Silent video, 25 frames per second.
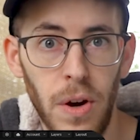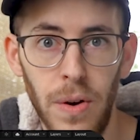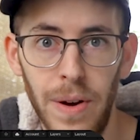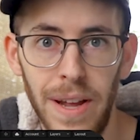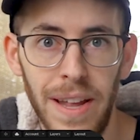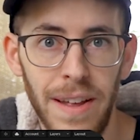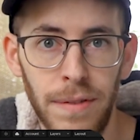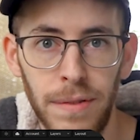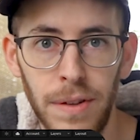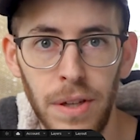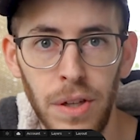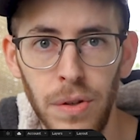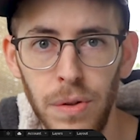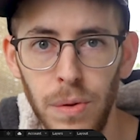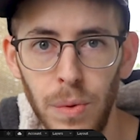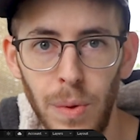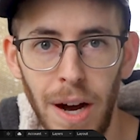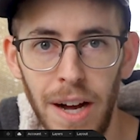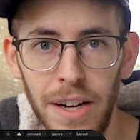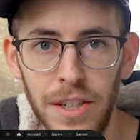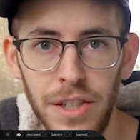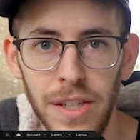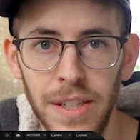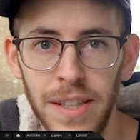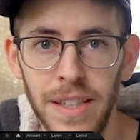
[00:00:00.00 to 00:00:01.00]
if you're
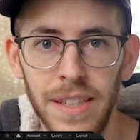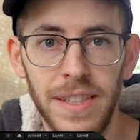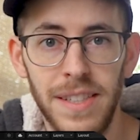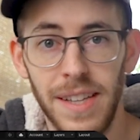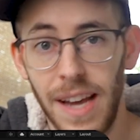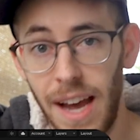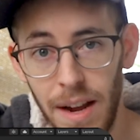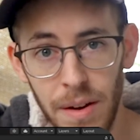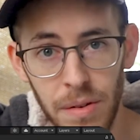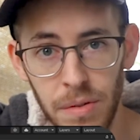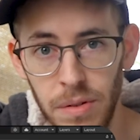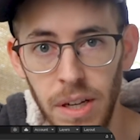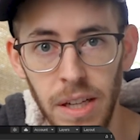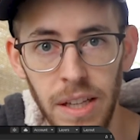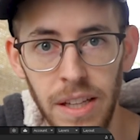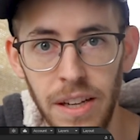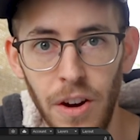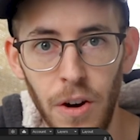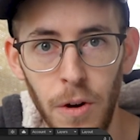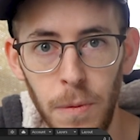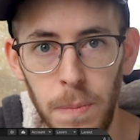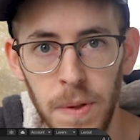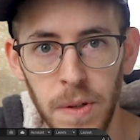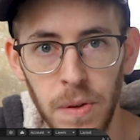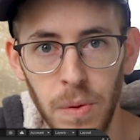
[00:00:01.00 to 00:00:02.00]
watching this, I really
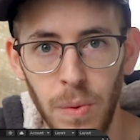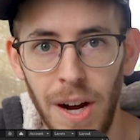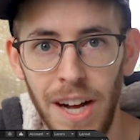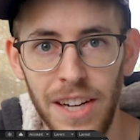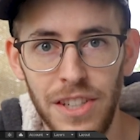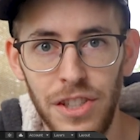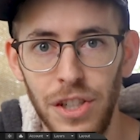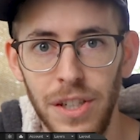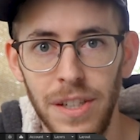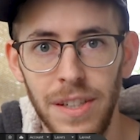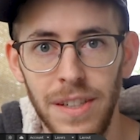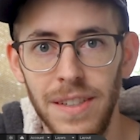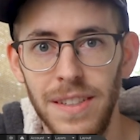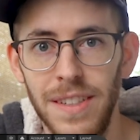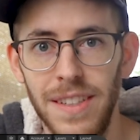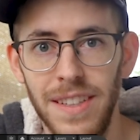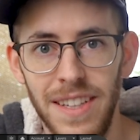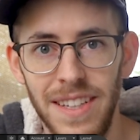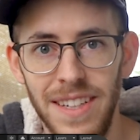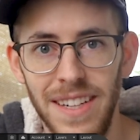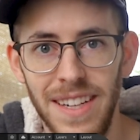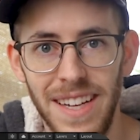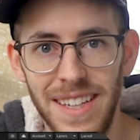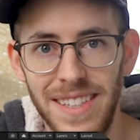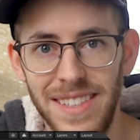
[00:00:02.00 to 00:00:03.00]
hope you're watching
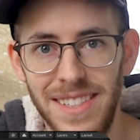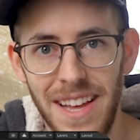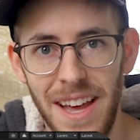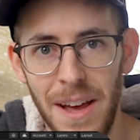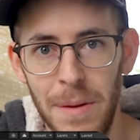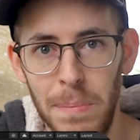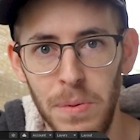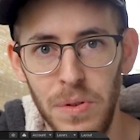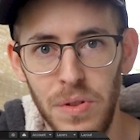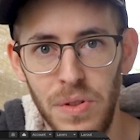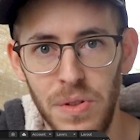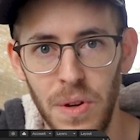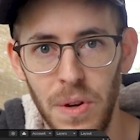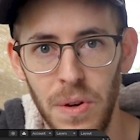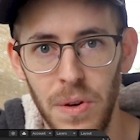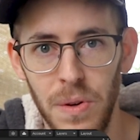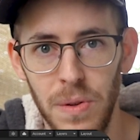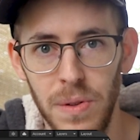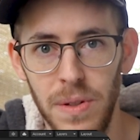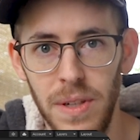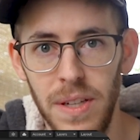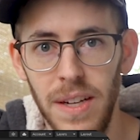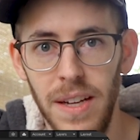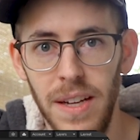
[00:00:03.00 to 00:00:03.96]
the next episode,